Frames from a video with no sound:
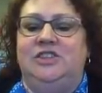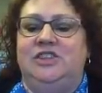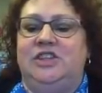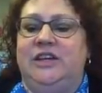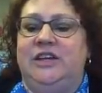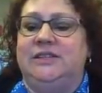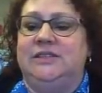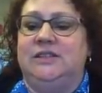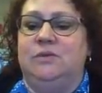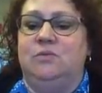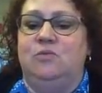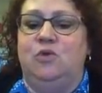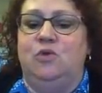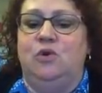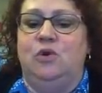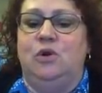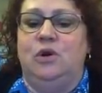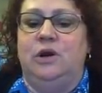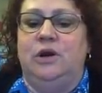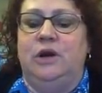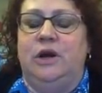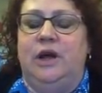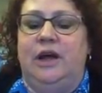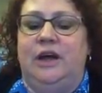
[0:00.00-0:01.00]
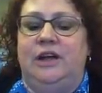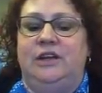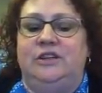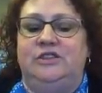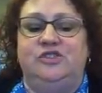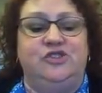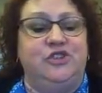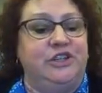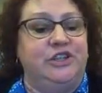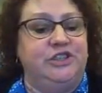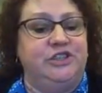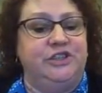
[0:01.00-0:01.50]
She has a more
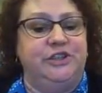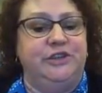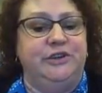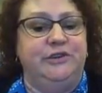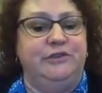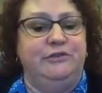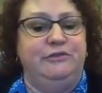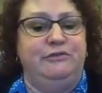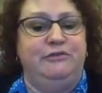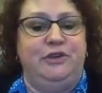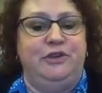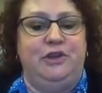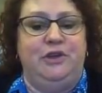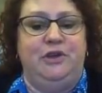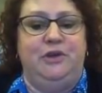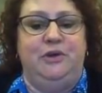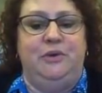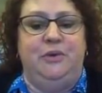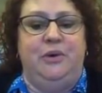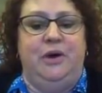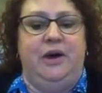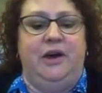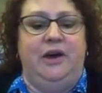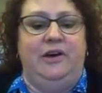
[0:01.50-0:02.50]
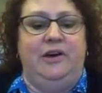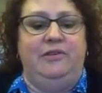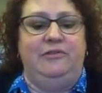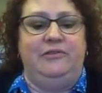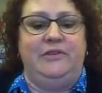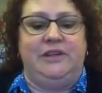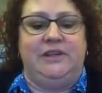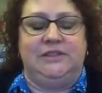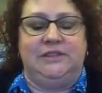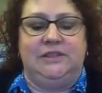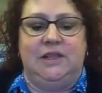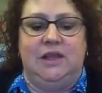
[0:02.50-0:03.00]
stricter view
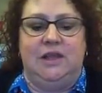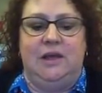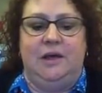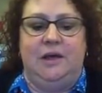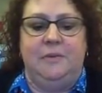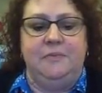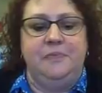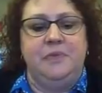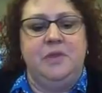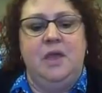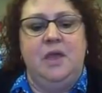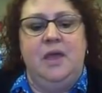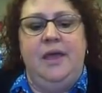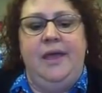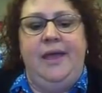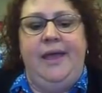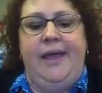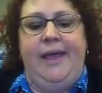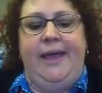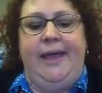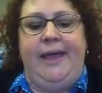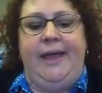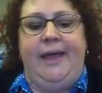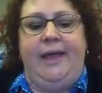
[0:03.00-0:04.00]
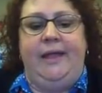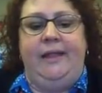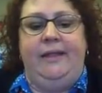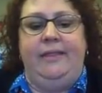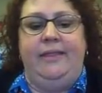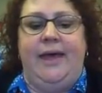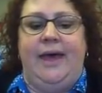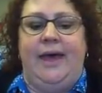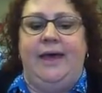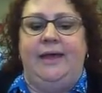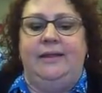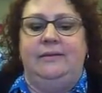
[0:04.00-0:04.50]
of Islam,
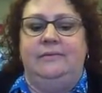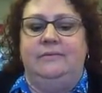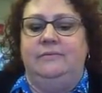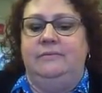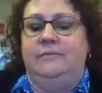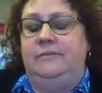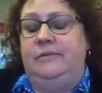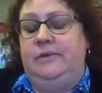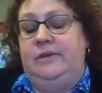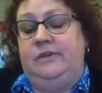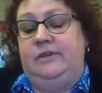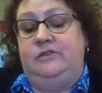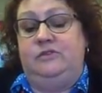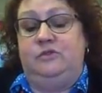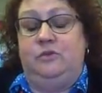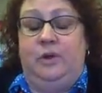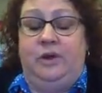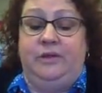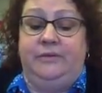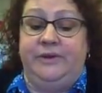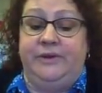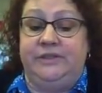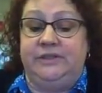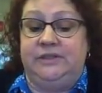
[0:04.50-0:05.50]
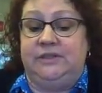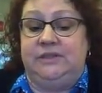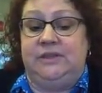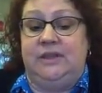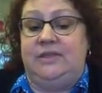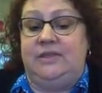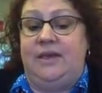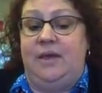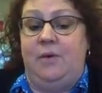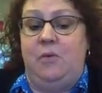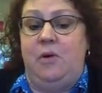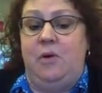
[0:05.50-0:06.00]
and that is one of the
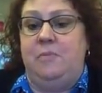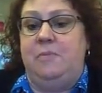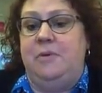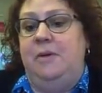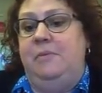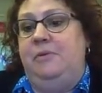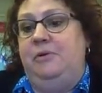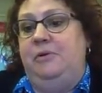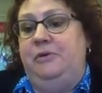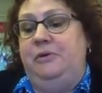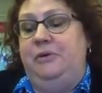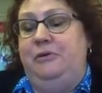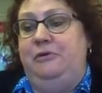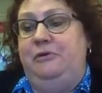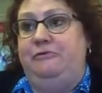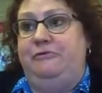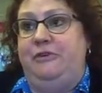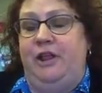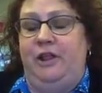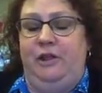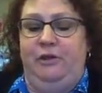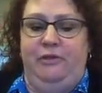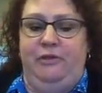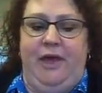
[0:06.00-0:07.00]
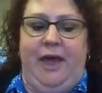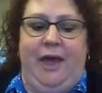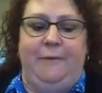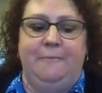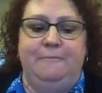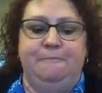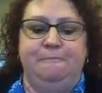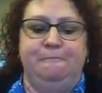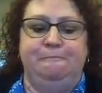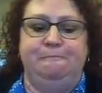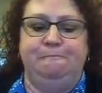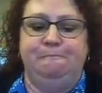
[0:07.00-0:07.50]
reasons that they want people who follow
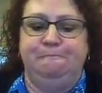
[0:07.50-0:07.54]
that.